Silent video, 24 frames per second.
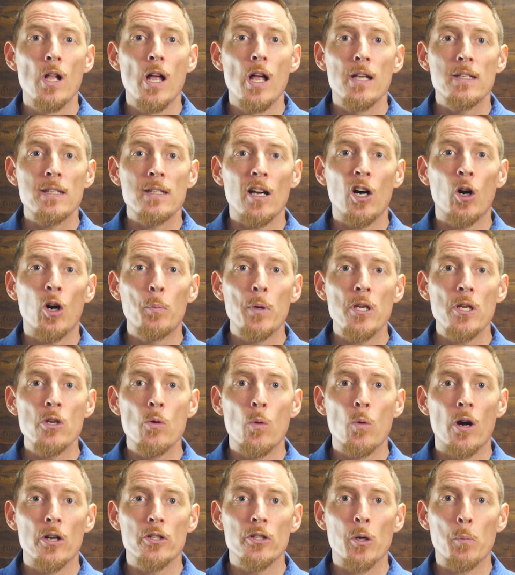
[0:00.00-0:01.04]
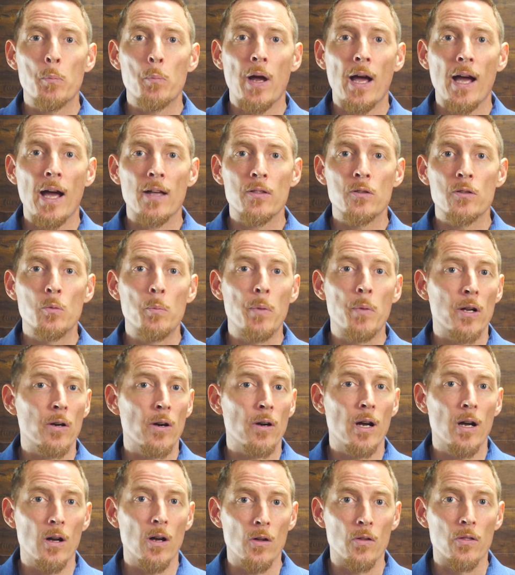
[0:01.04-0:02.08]
to helping you on your path to better
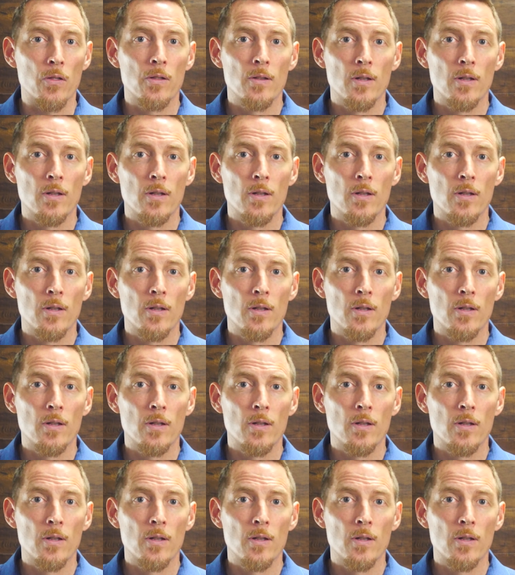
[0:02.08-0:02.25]
health.